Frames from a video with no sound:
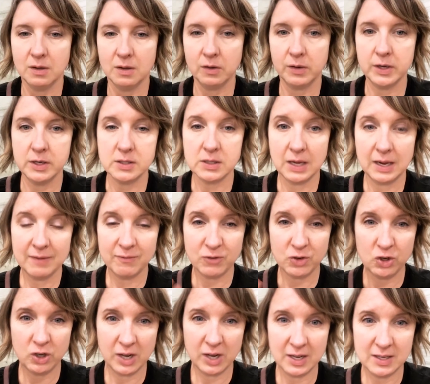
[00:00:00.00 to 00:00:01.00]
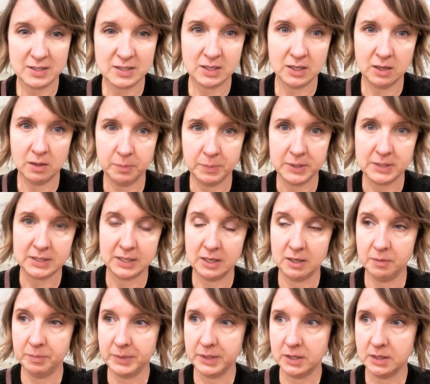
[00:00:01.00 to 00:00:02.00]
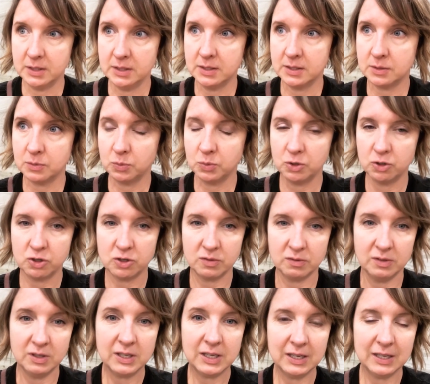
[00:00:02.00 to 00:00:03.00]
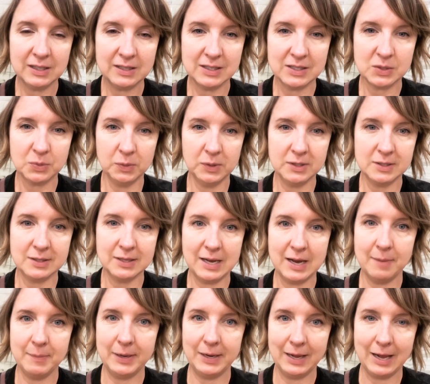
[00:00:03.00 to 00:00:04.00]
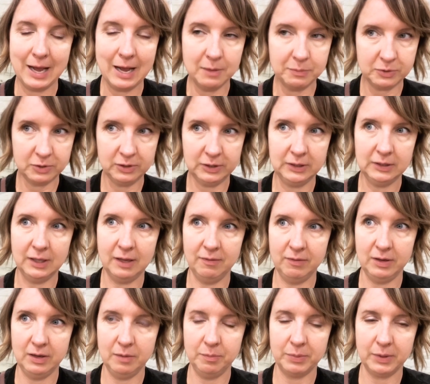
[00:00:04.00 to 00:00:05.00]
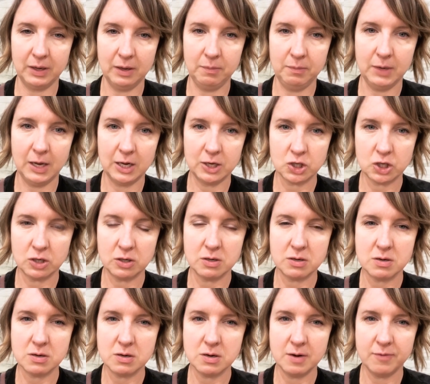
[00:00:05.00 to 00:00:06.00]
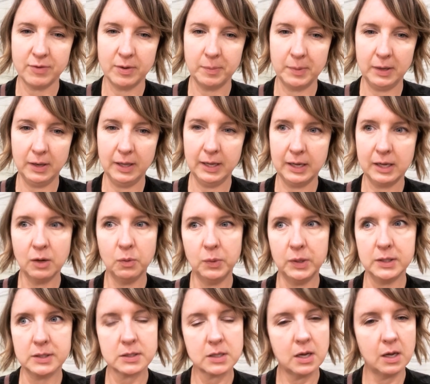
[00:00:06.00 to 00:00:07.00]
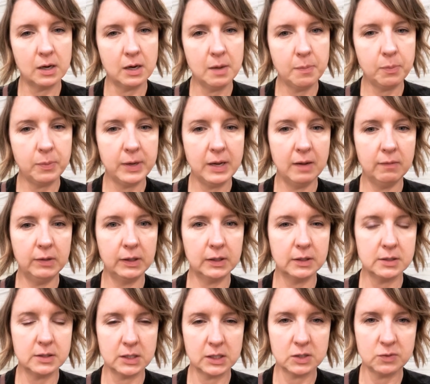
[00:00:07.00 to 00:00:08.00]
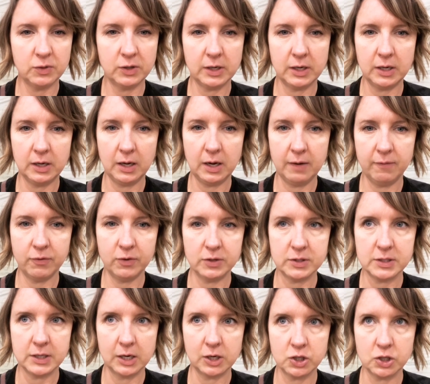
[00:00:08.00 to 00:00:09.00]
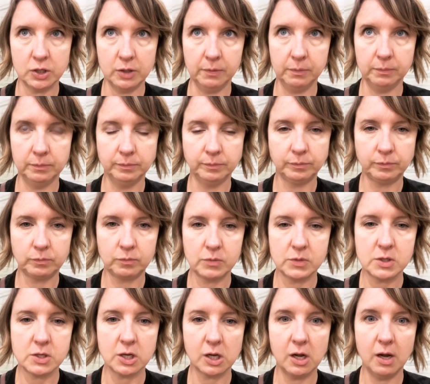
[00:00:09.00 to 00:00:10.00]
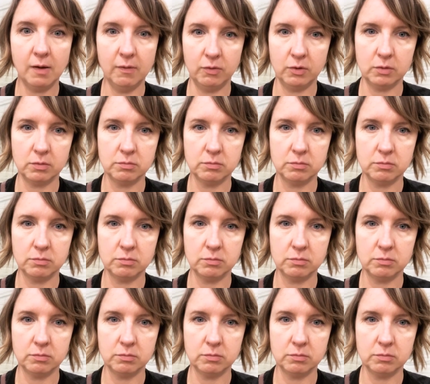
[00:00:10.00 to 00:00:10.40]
Okay, time for you guys to help us out because we're looking at this one slab and I absolutely love it, but I'm not sure if I'm going to like it when it's cut up. We have like a six foot and an eight foot section to cover.